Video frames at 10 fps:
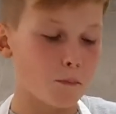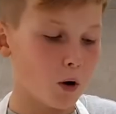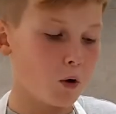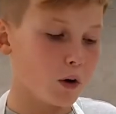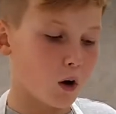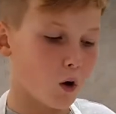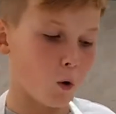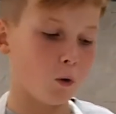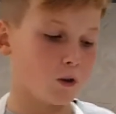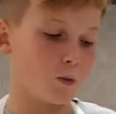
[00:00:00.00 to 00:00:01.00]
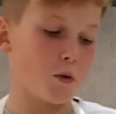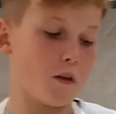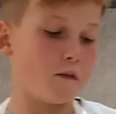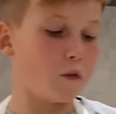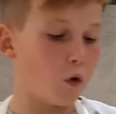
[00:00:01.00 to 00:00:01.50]
poke holes with a
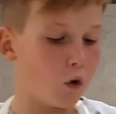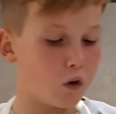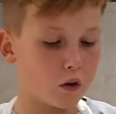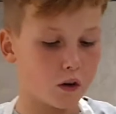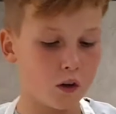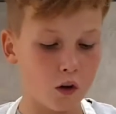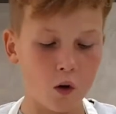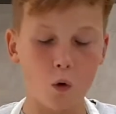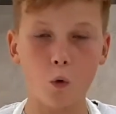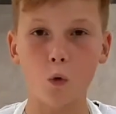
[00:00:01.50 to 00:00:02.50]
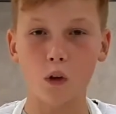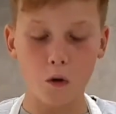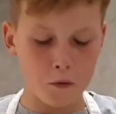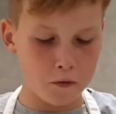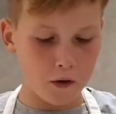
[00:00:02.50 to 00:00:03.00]
fork all
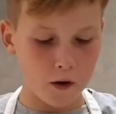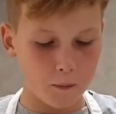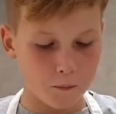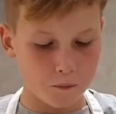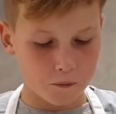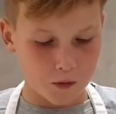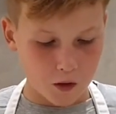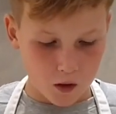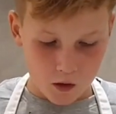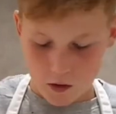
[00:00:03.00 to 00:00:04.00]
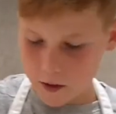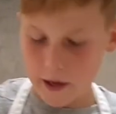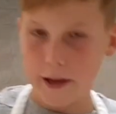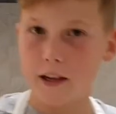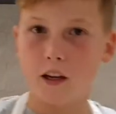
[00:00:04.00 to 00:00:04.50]
over the
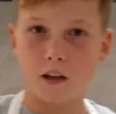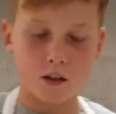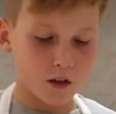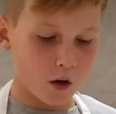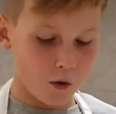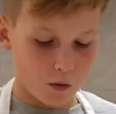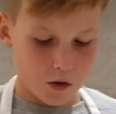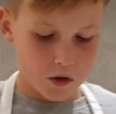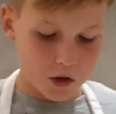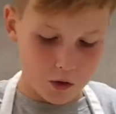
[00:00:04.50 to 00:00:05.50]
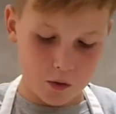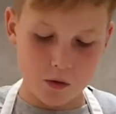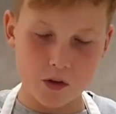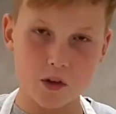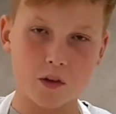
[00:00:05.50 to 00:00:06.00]
cake so the
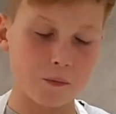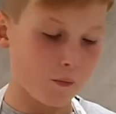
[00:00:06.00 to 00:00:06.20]
juice